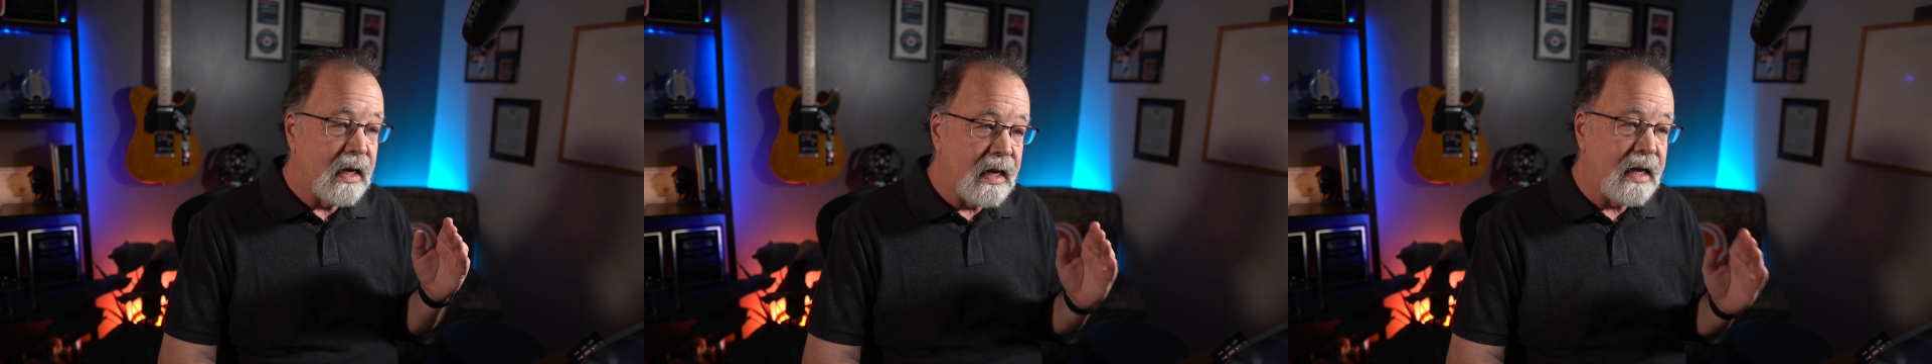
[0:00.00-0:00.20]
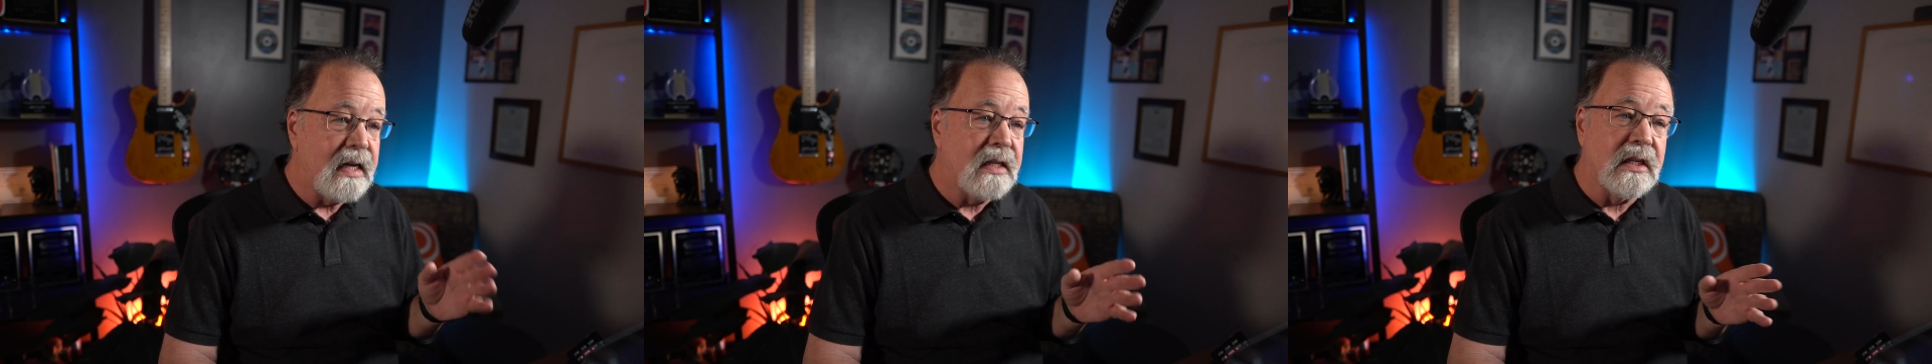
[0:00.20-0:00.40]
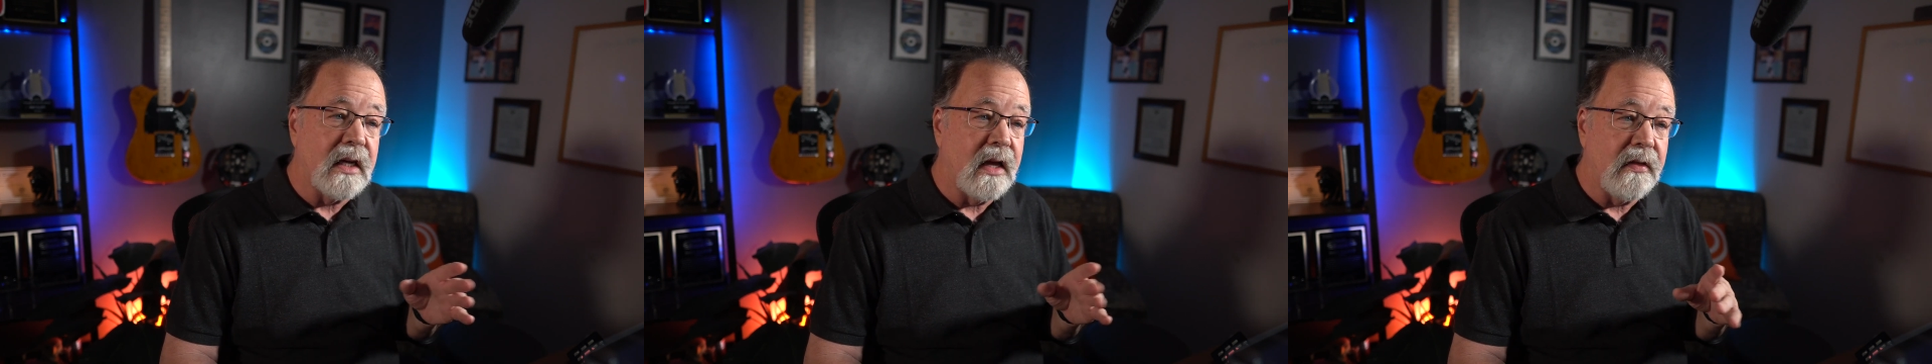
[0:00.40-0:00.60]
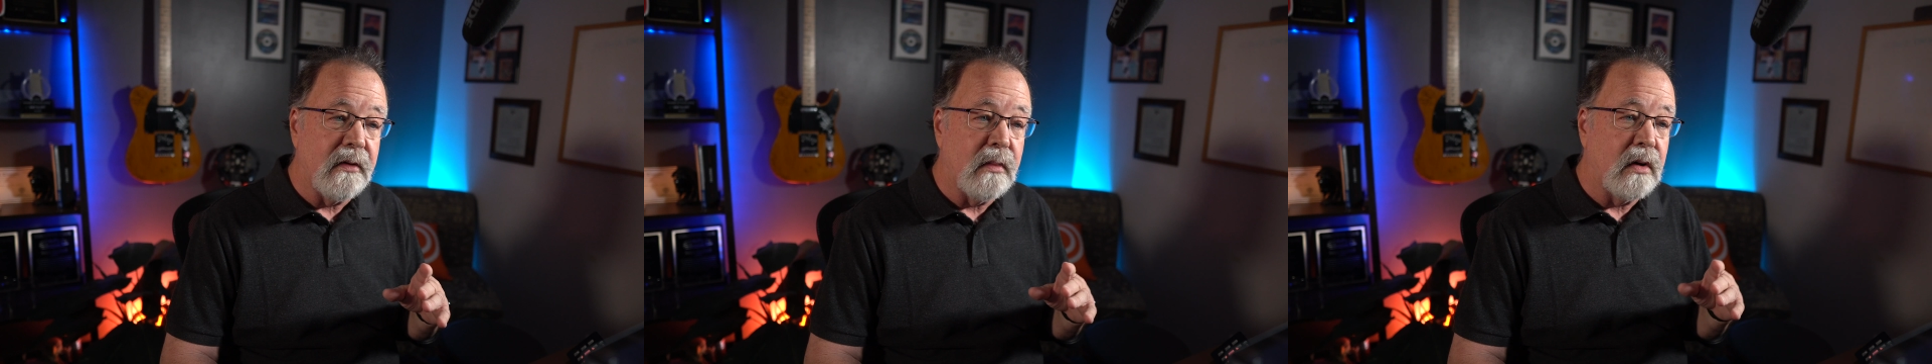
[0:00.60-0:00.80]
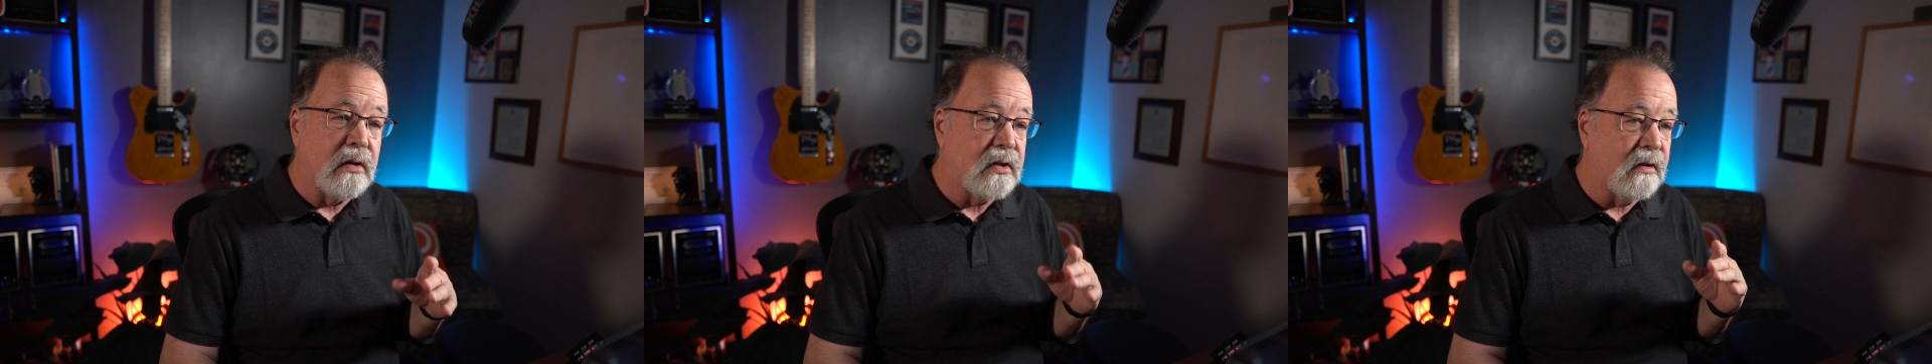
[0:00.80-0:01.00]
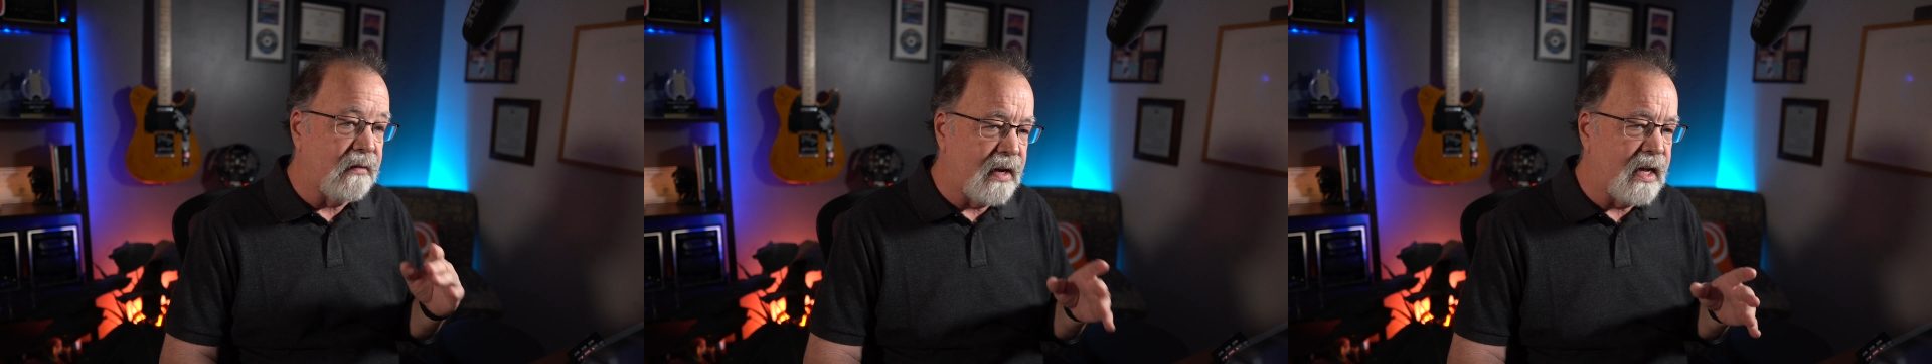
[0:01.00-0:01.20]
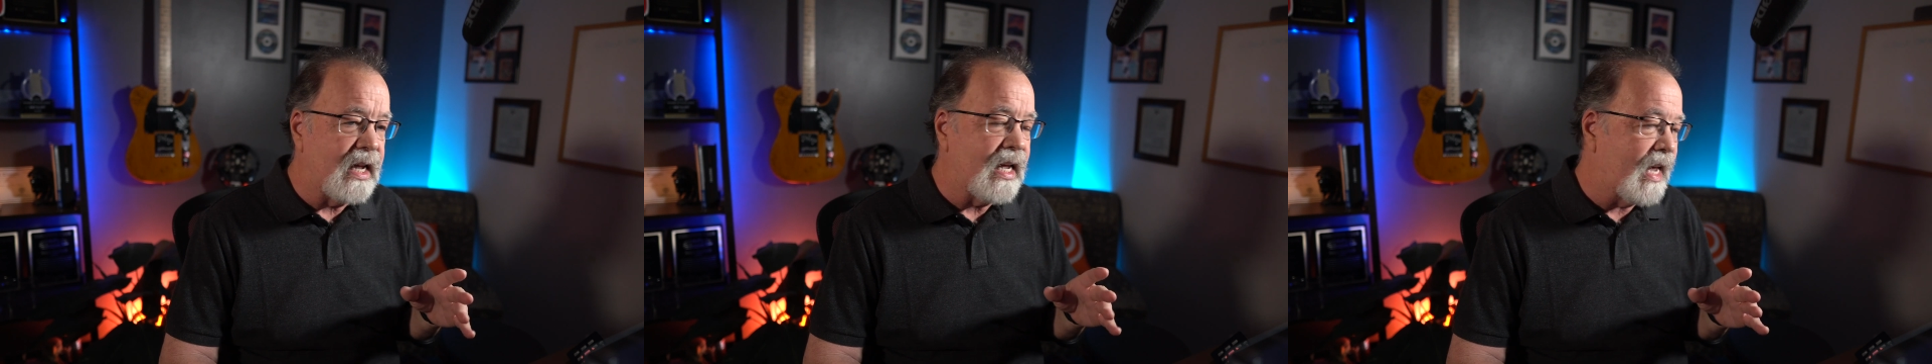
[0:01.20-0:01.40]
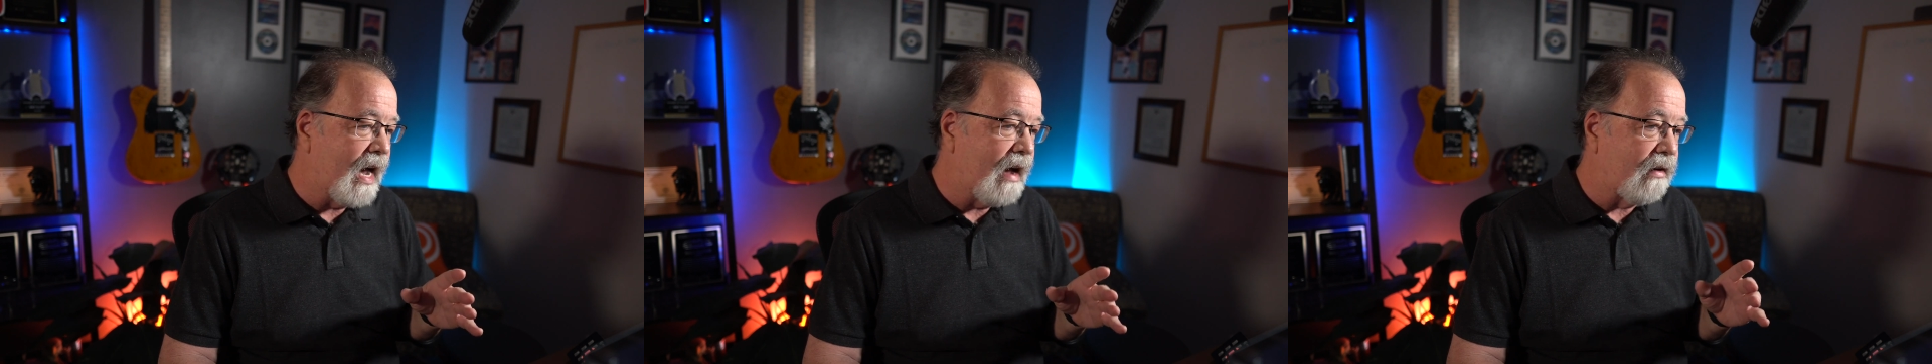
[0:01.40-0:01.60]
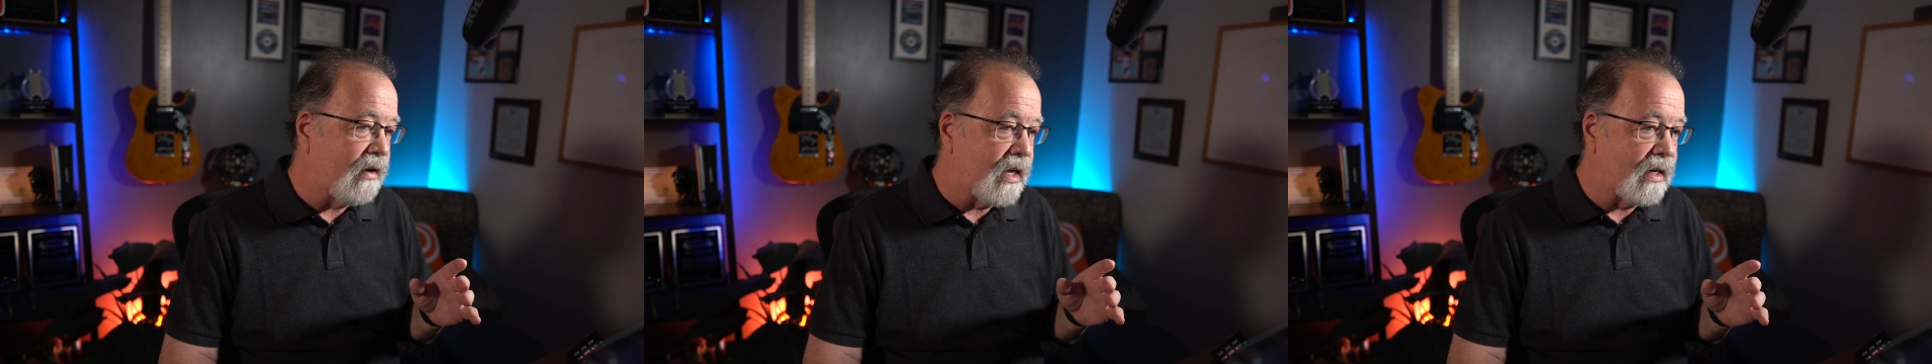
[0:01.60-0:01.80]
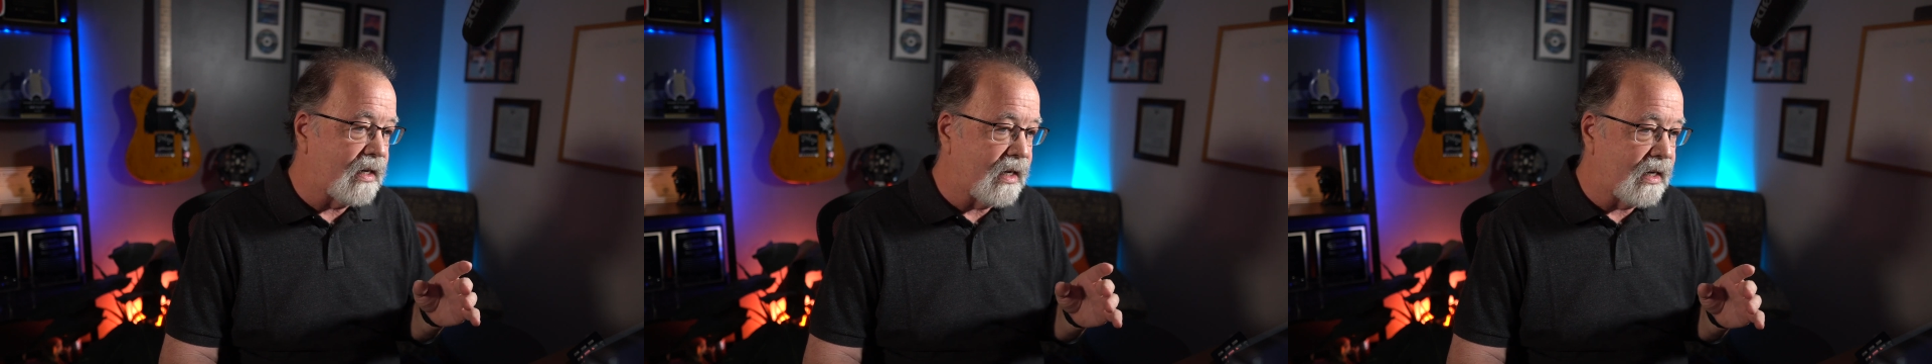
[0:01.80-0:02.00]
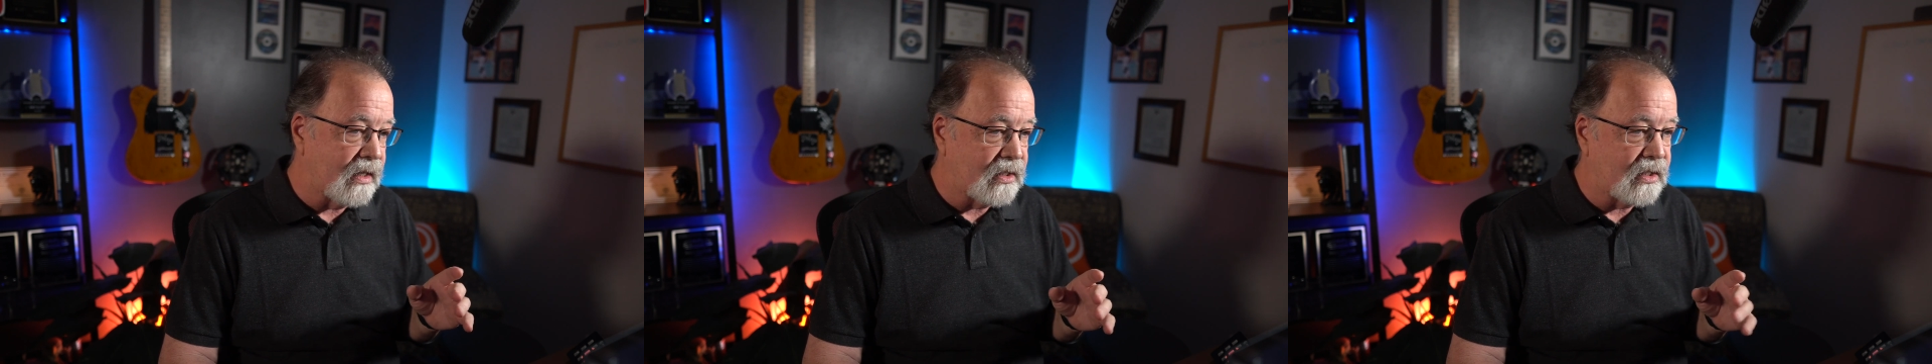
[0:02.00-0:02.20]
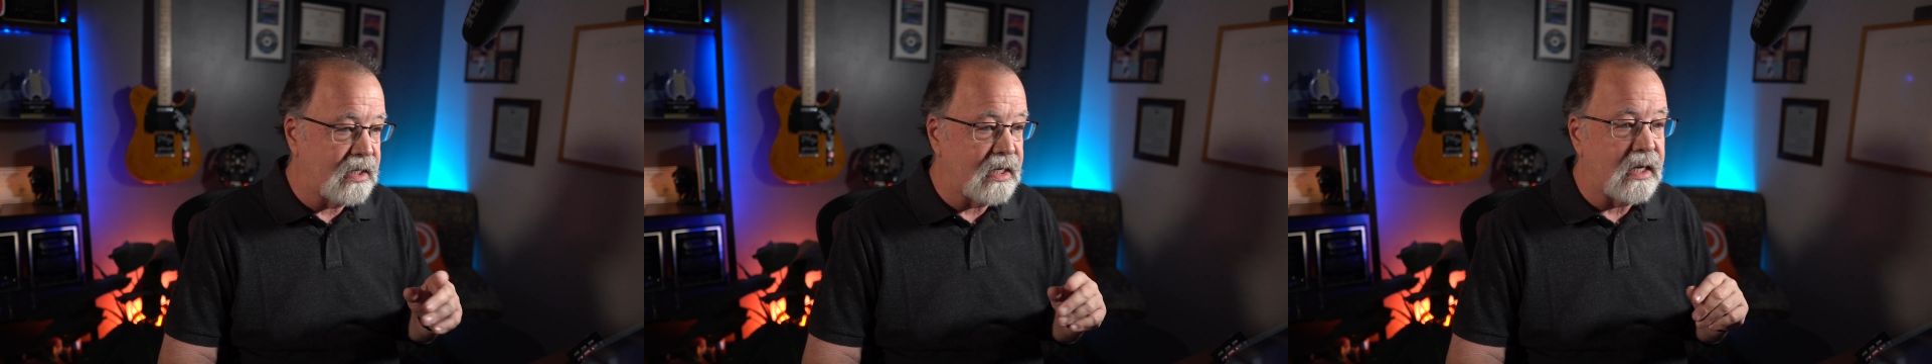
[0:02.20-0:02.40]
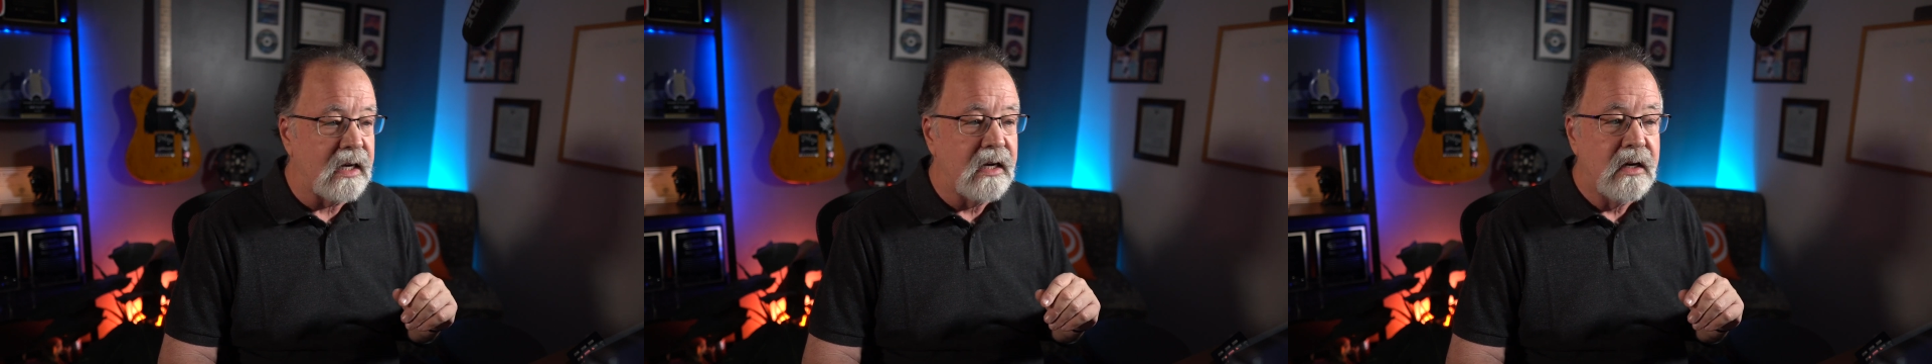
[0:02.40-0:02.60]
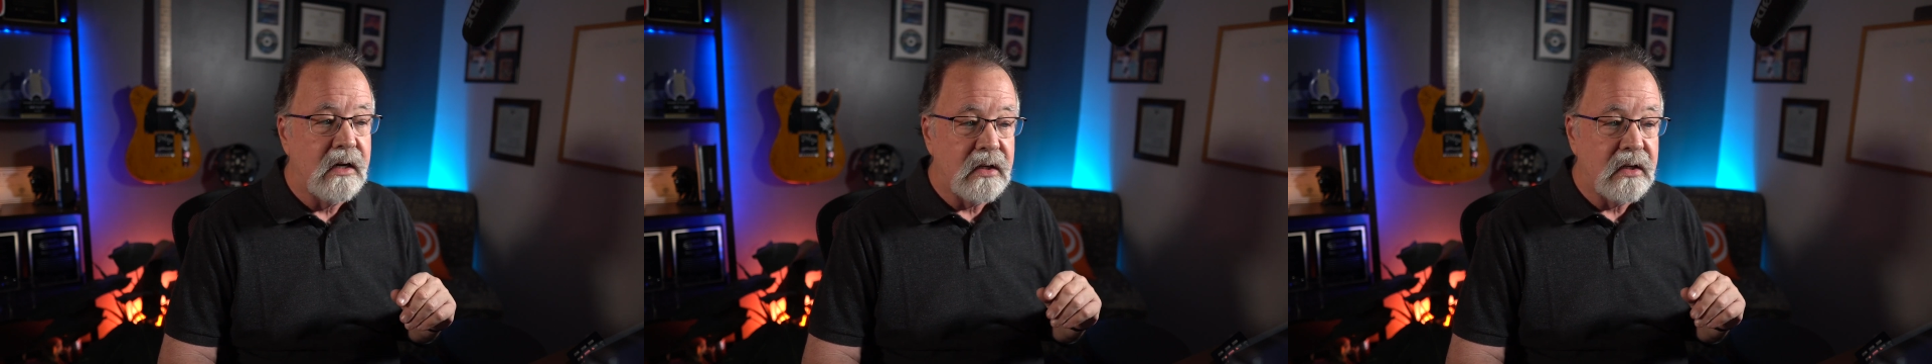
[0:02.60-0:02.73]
easily the most of any county in Tennessee.